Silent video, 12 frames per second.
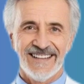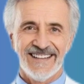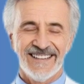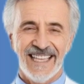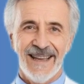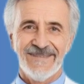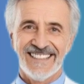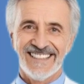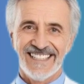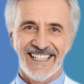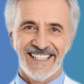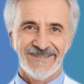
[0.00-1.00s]
Climbing
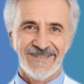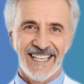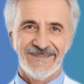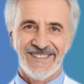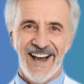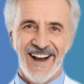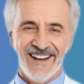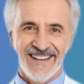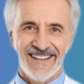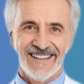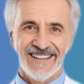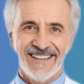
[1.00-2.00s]
stairs becomes
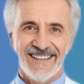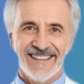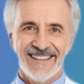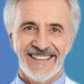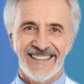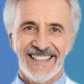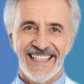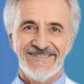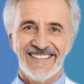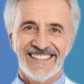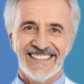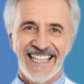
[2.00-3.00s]
harder.
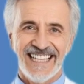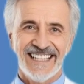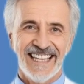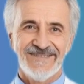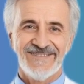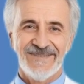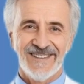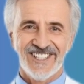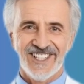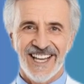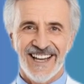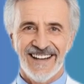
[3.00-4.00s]
Even standing up from a
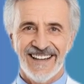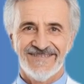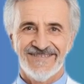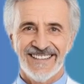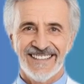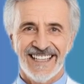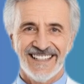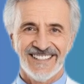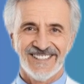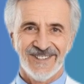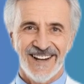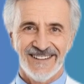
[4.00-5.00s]
chair can feel like a
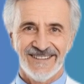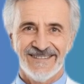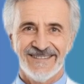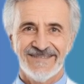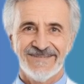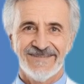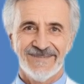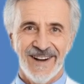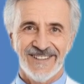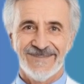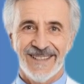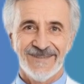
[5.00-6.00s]
struggle.
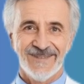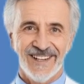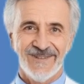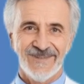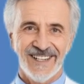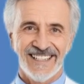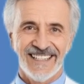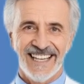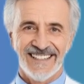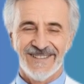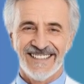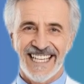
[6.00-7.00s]
Most people don't
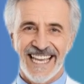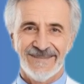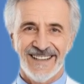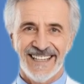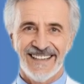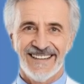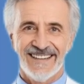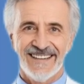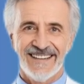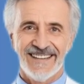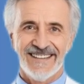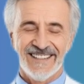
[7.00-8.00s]
realize what's happening.
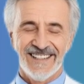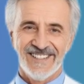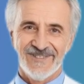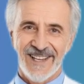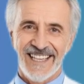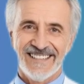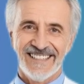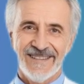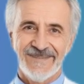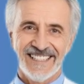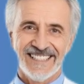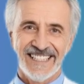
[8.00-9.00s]
Their strength
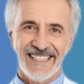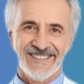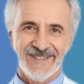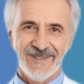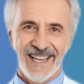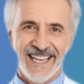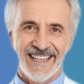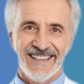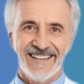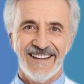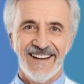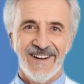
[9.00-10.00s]
simply slips away,
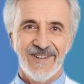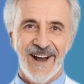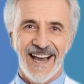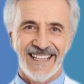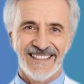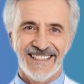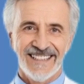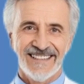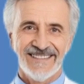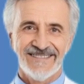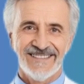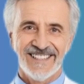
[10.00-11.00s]
quietly,
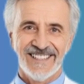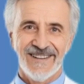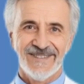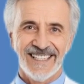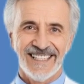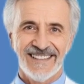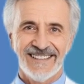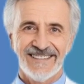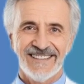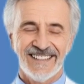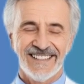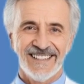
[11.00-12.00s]
slowly,
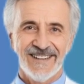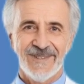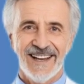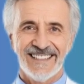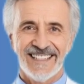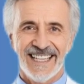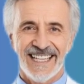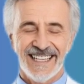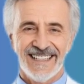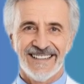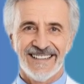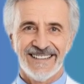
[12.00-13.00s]
until one
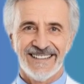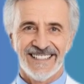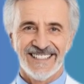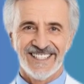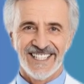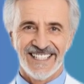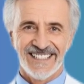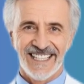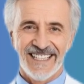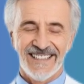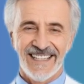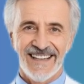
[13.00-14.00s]
day, it's just
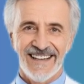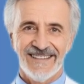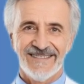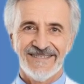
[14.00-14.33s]
not there.